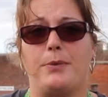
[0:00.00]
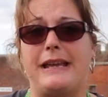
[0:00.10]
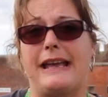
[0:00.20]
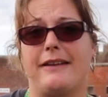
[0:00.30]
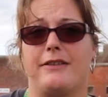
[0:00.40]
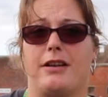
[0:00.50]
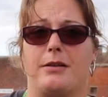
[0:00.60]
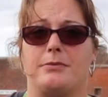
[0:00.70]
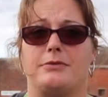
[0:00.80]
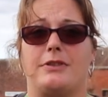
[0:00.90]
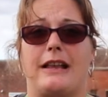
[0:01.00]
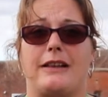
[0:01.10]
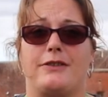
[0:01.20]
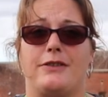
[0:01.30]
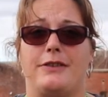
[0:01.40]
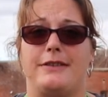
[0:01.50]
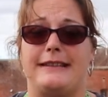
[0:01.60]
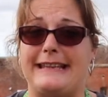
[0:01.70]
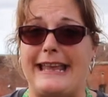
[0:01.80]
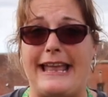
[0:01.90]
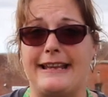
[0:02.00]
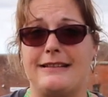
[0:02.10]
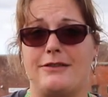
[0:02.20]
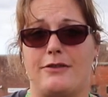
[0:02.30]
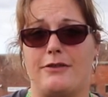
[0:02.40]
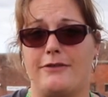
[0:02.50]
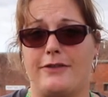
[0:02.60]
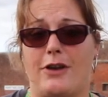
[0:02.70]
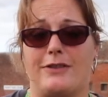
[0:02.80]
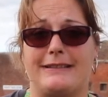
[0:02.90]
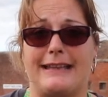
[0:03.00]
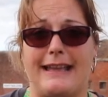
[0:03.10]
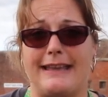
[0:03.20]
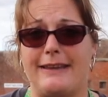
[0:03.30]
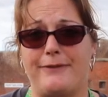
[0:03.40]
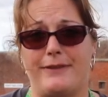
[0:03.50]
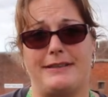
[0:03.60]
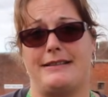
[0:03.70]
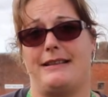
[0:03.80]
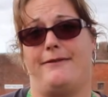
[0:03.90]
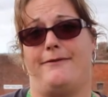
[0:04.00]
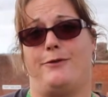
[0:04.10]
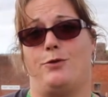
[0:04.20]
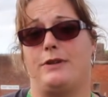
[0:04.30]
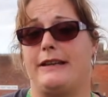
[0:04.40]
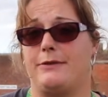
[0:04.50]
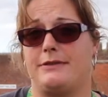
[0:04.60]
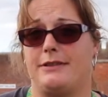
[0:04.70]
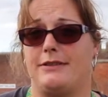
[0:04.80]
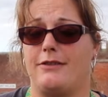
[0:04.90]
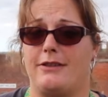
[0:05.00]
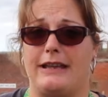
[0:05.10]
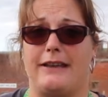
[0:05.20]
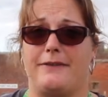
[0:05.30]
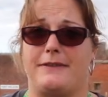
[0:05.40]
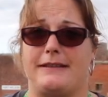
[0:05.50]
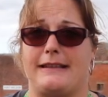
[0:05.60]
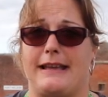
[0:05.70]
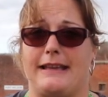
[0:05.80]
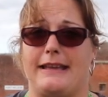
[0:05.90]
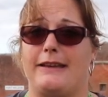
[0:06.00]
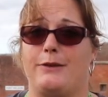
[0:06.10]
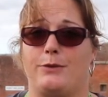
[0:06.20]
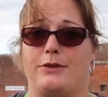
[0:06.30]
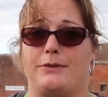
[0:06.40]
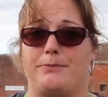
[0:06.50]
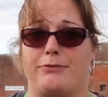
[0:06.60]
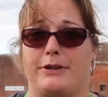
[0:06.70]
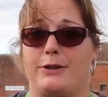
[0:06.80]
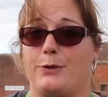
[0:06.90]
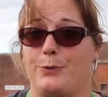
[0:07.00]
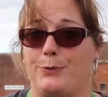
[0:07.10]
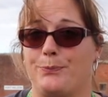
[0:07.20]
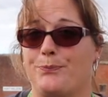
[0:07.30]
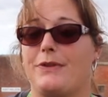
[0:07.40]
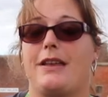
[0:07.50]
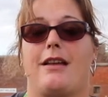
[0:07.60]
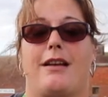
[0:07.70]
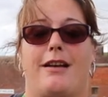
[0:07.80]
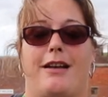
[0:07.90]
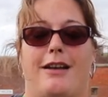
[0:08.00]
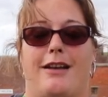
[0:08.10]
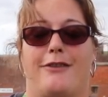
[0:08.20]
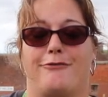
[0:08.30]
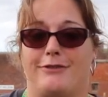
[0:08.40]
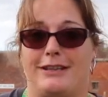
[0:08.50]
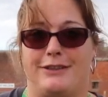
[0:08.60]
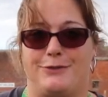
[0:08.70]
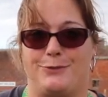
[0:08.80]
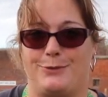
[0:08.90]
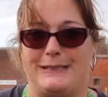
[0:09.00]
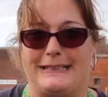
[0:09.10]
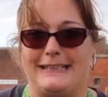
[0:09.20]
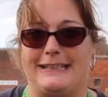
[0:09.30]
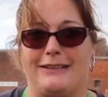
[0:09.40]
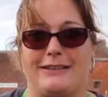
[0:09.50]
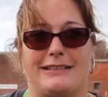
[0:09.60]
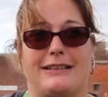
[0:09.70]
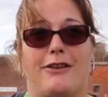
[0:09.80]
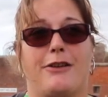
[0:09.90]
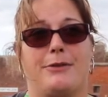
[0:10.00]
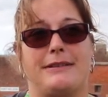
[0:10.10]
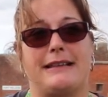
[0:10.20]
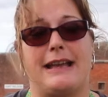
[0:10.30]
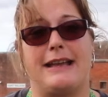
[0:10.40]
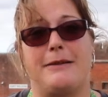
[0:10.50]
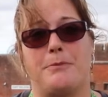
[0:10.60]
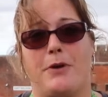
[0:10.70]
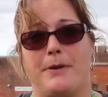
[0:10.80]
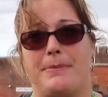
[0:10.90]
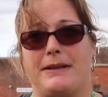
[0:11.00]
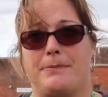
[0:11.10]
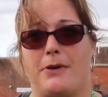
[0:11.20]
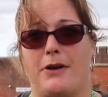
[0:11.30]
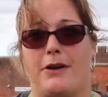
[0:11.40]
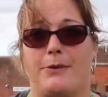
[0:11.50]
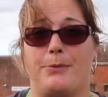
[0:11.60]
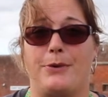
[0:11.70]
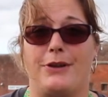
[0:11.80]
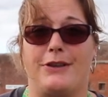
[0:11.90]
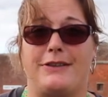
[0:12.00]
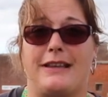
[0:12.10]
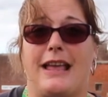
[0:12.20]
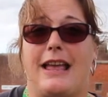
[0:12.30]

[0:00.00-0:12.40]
we have come to the end of our day visiting Fort Nelson. I have to say it was pretty cool. Uh, really enjoyed it. As I would say my best part was